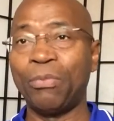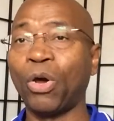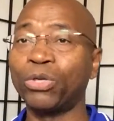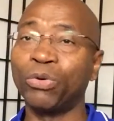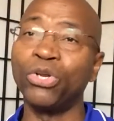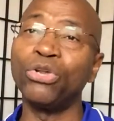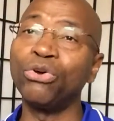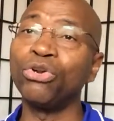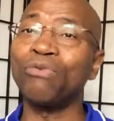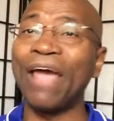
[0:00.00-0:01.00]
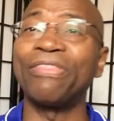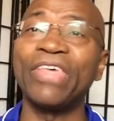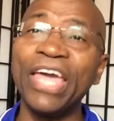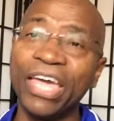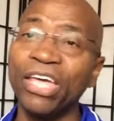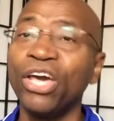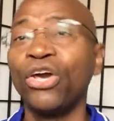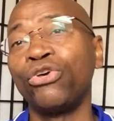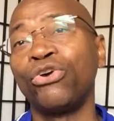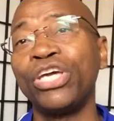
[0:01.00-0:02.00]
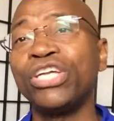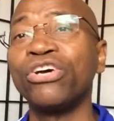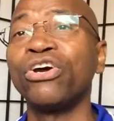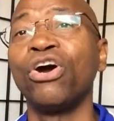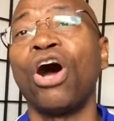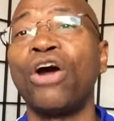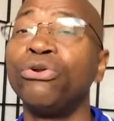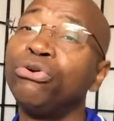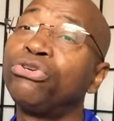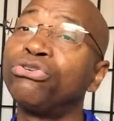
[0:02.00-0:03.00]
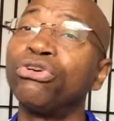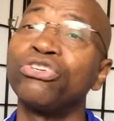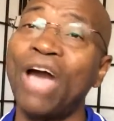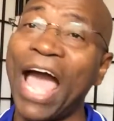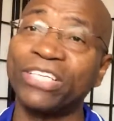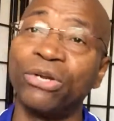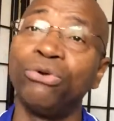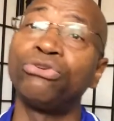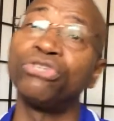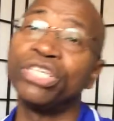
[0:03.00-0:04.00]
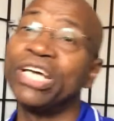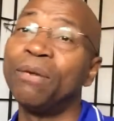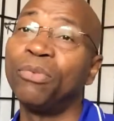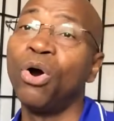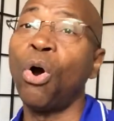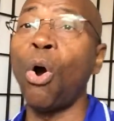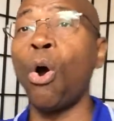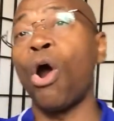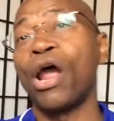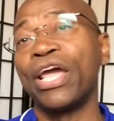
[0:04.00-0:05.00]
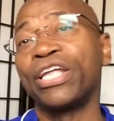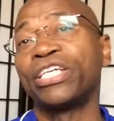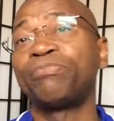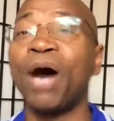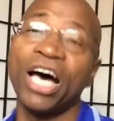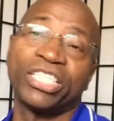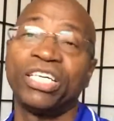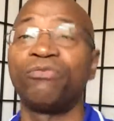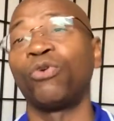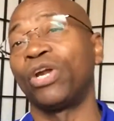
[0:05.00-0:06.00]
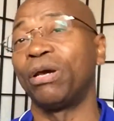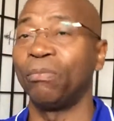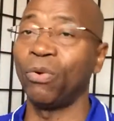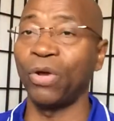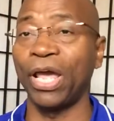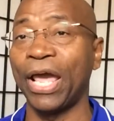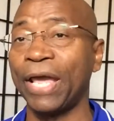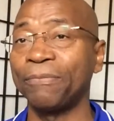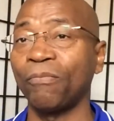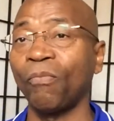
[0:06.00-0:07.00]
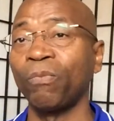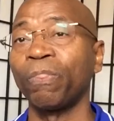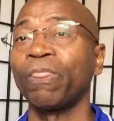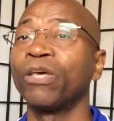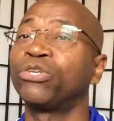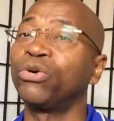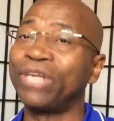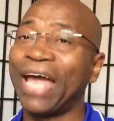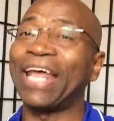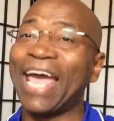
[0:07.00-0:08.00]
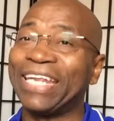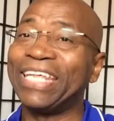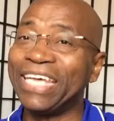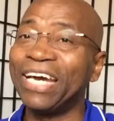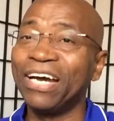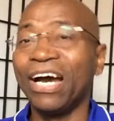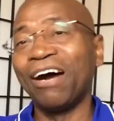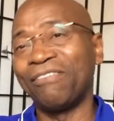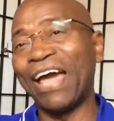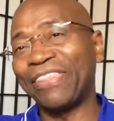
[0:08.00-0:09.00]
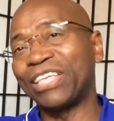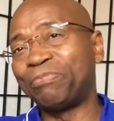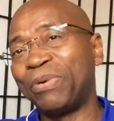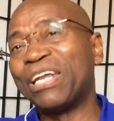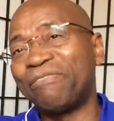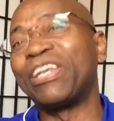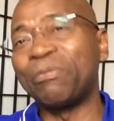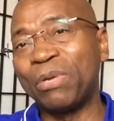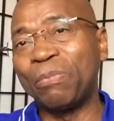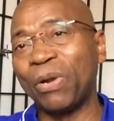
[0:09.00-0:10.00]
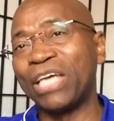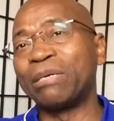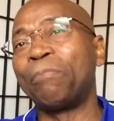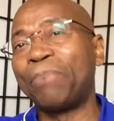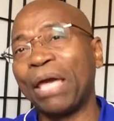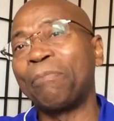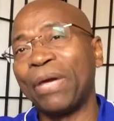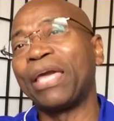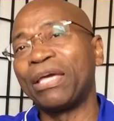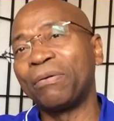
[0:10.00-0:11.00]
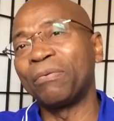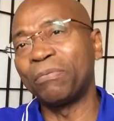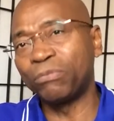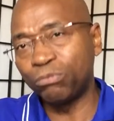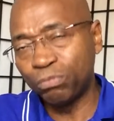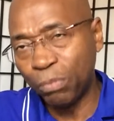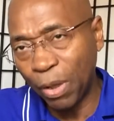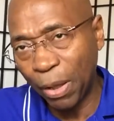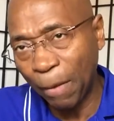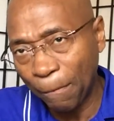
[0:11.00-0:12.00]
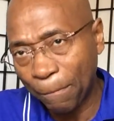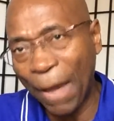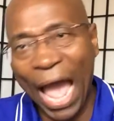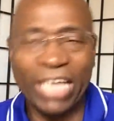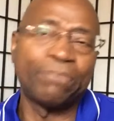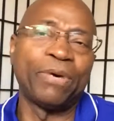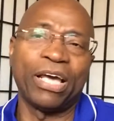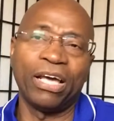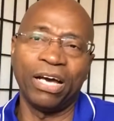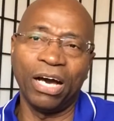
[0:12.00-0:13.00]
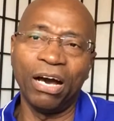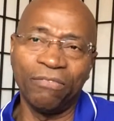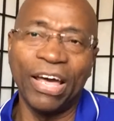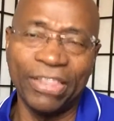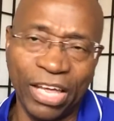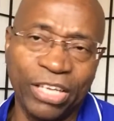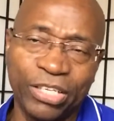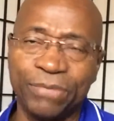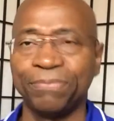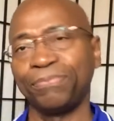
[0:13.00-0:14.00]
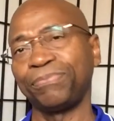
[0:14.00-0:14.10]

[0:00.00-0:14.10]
Because when you're doing the right thing, you either are neutral, your acts are neutral to them, or it is positive for them. Okay? So that idea of ethics benefiting people is a big, big aspect of ethics